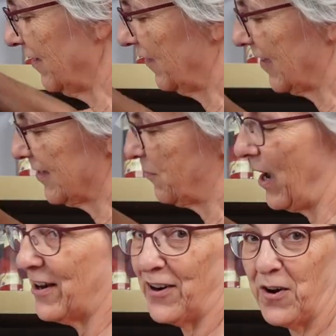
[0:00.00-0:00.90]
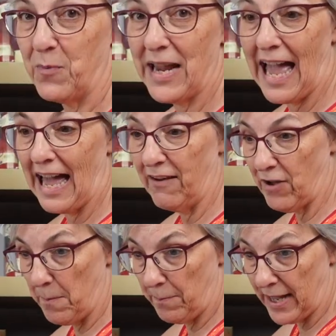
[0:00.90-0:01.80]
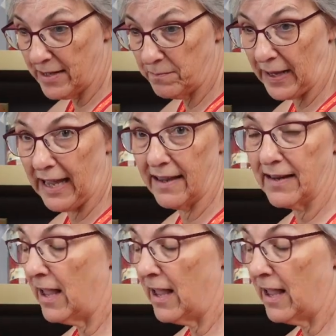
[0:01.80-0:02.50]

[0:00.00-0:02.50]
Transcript: of the sweater we have a button band.